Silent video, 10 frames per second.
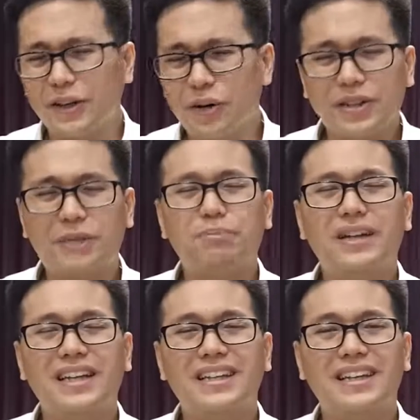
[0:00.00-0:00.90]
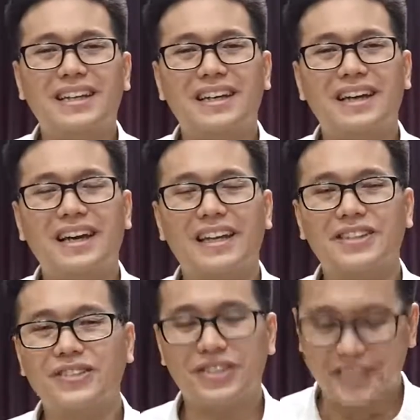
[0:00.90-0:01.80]
contemplating and
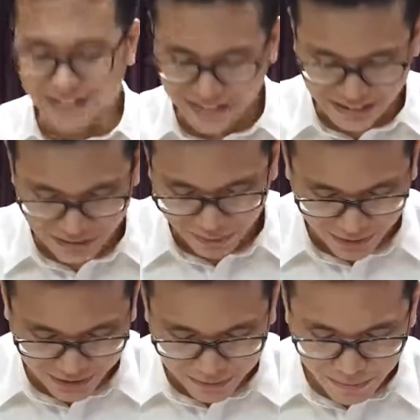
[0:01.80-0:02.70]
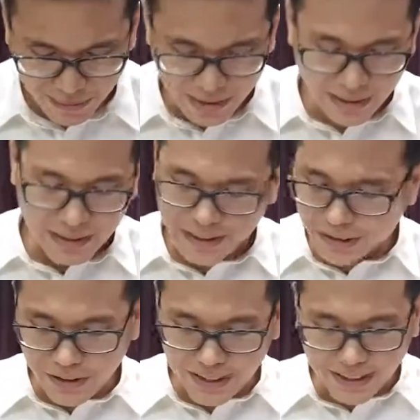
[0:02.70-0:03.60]
searching God's word.
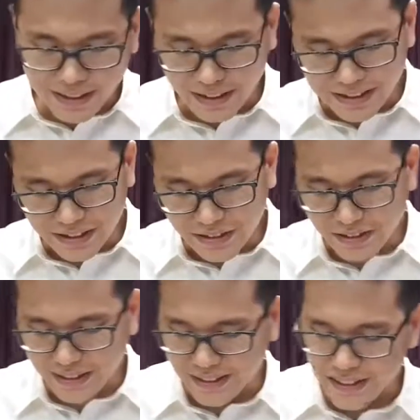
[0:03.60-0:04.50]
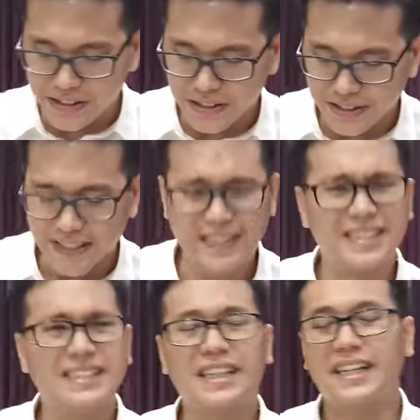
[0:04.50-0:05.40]
Letter A, God's eternal nature is
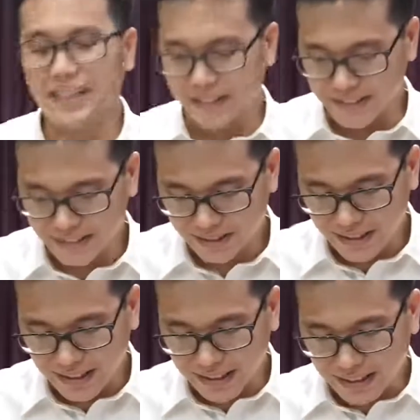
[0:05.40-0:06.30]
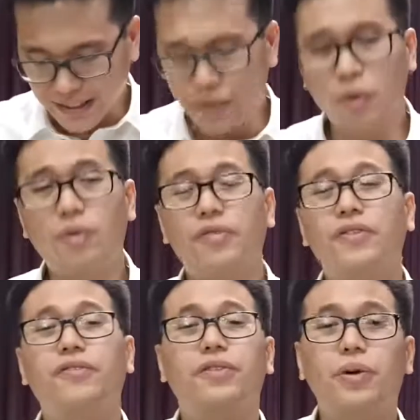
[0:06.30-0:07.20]
generous. It
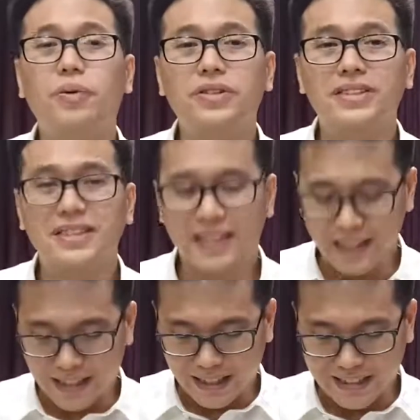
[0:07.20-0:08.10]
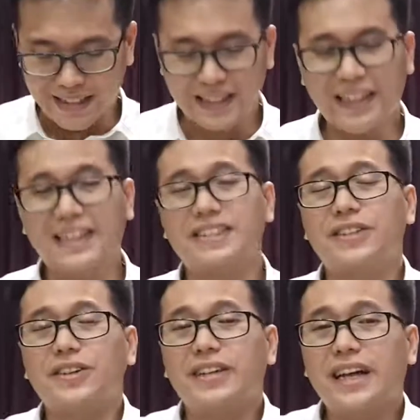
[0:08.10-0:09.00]
overflows. It's not like his
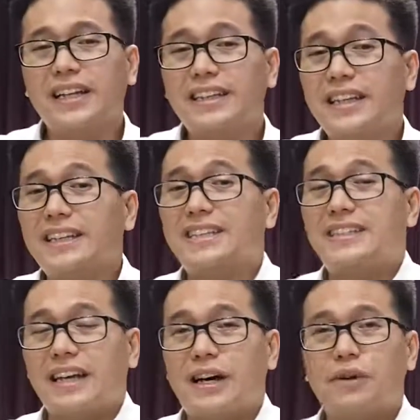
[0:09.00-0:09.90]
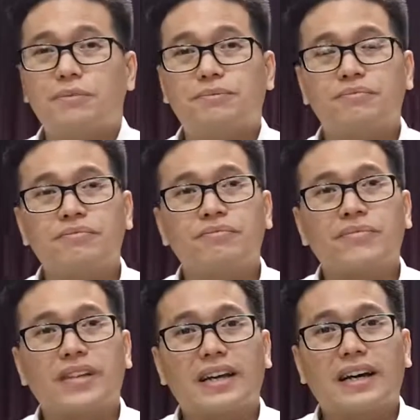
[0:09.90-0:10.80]
eternality is um,
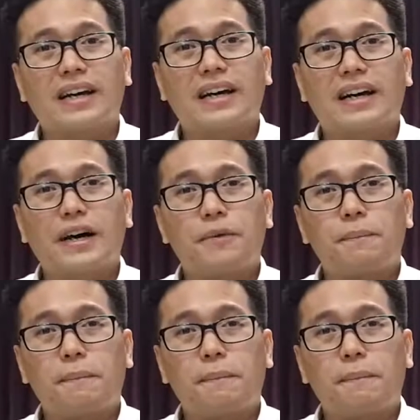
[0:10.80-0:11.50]
uh,